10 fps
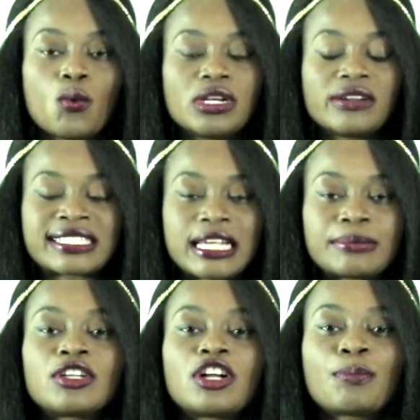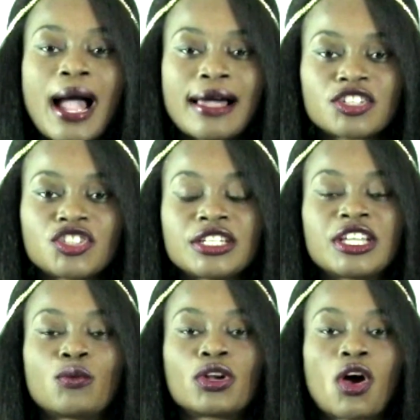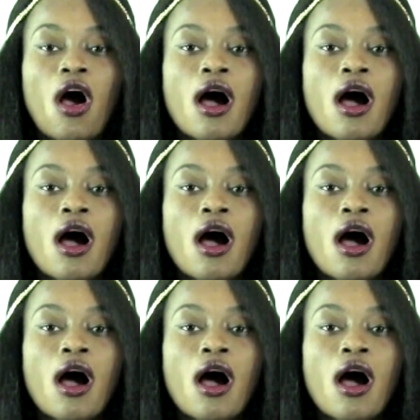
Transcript: would have accepted her apology and then would have